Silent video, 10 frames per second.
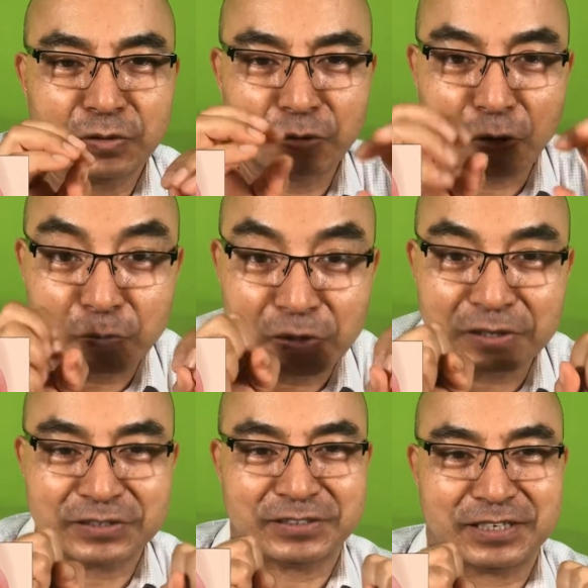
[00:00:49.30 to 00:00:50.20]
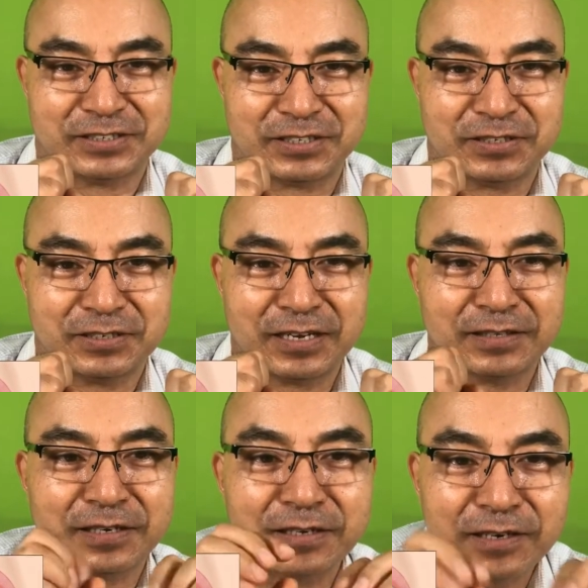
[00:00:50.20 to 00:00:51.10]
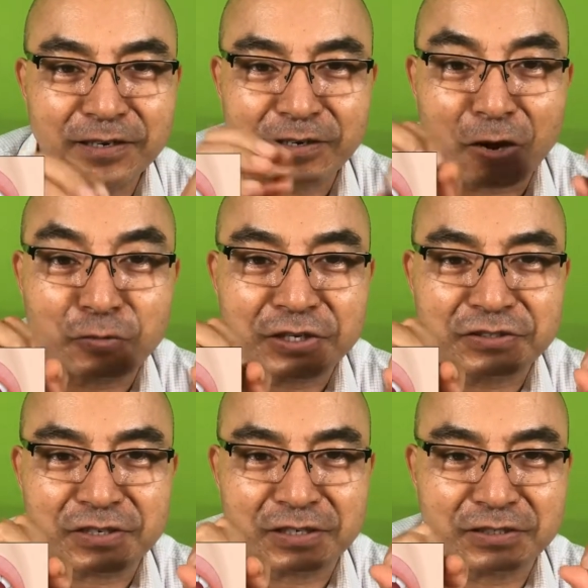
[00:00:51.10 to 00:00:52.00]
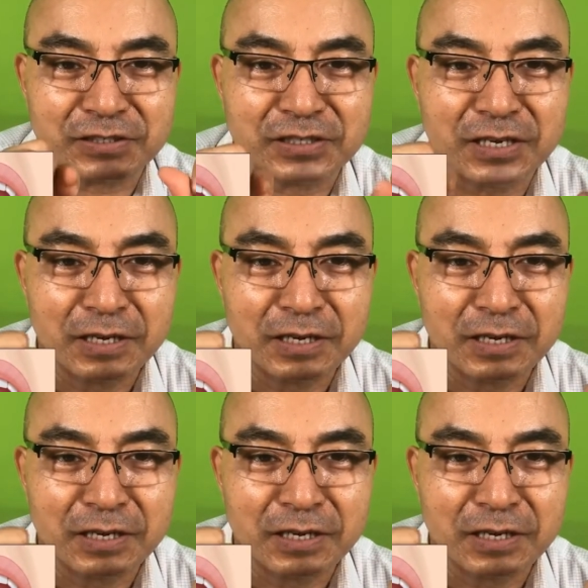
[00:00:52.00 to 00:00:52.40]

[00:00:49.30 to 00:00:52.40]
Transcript: globular structures, rather rounded structures,